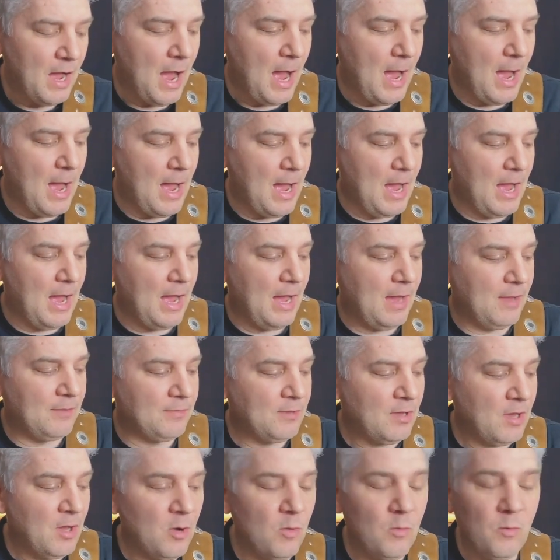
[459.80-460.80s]

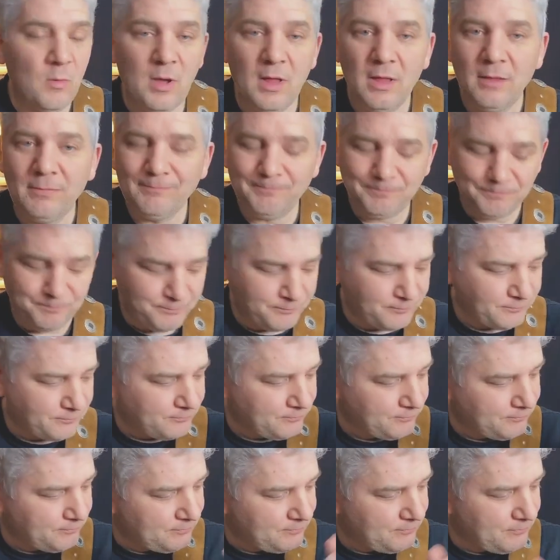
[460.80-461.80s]
And well,
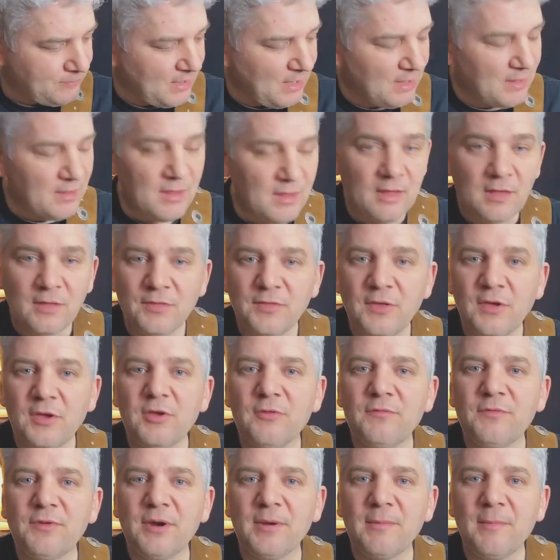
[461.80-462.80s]
thank
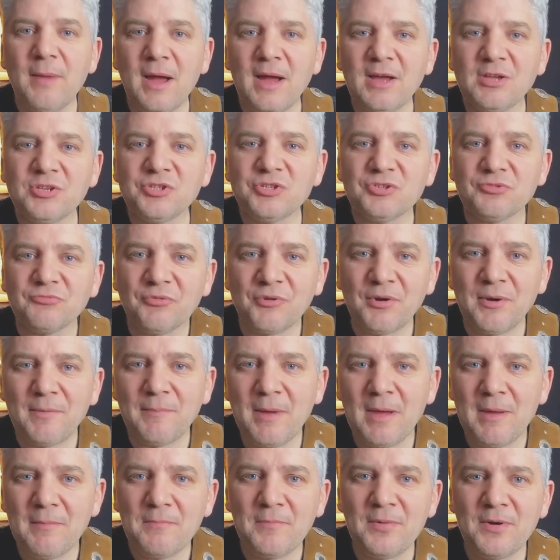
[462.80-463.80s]
you very much.
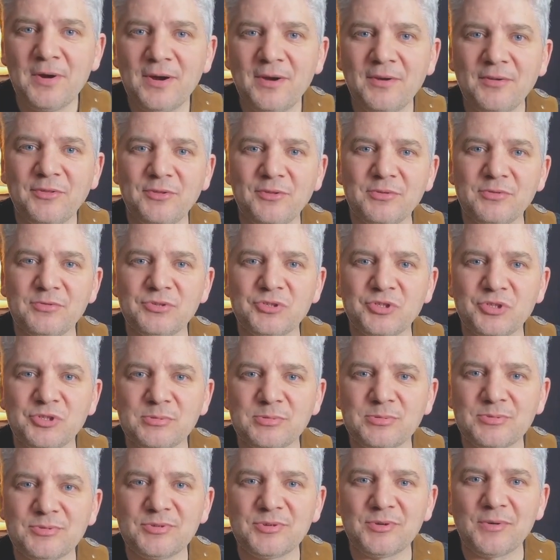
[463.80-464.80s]
Remember to
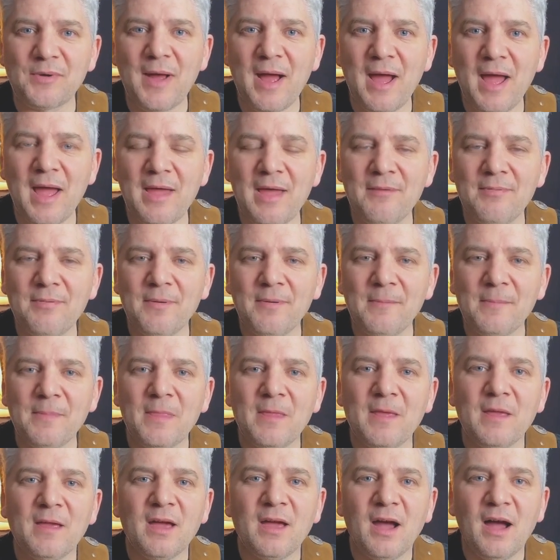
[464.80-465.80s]
subscribe
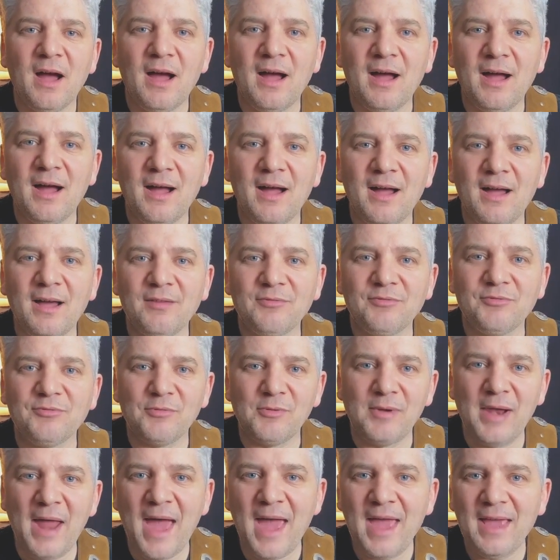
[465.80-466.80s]
and
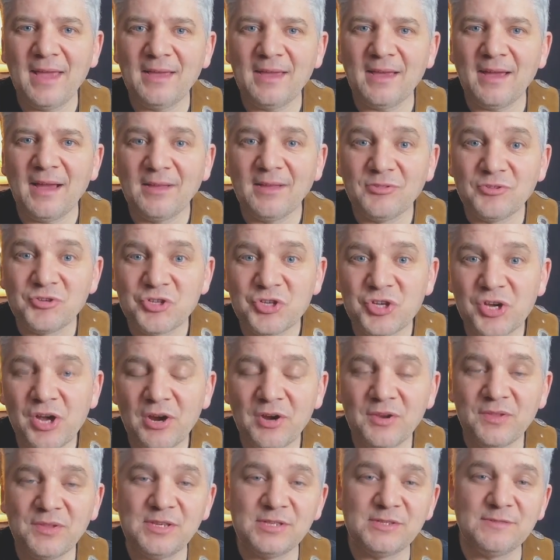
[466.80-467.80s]
to like and
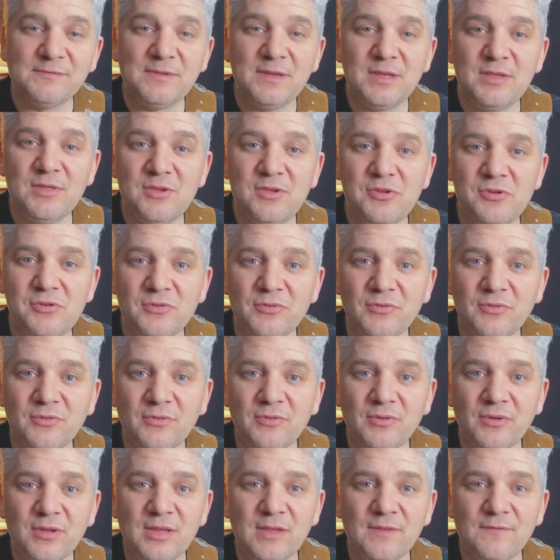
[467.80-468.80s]
share this
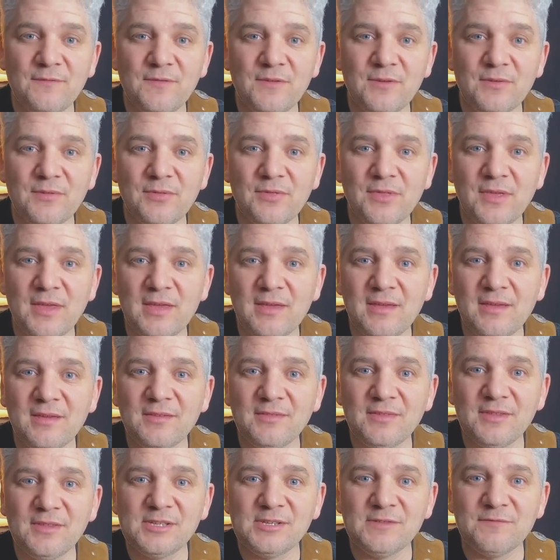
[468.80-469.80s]
video if you
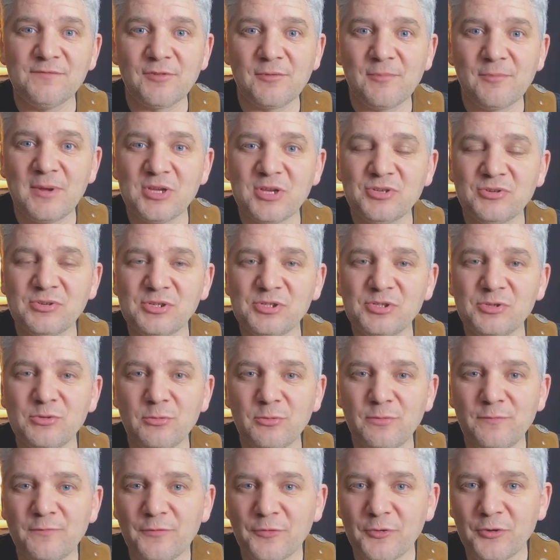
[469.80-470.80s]
think this information is
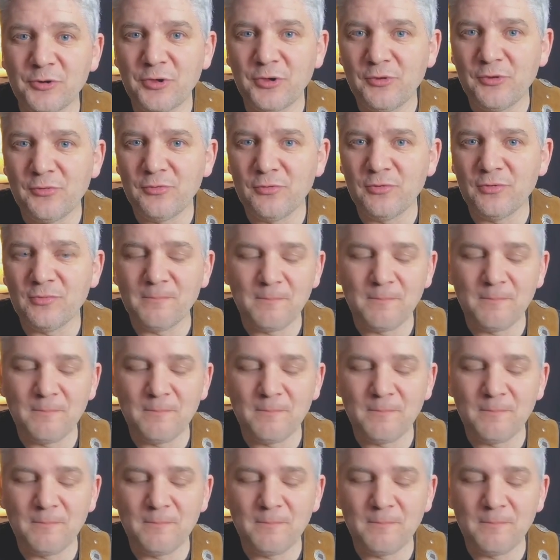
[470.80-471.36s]
good for you.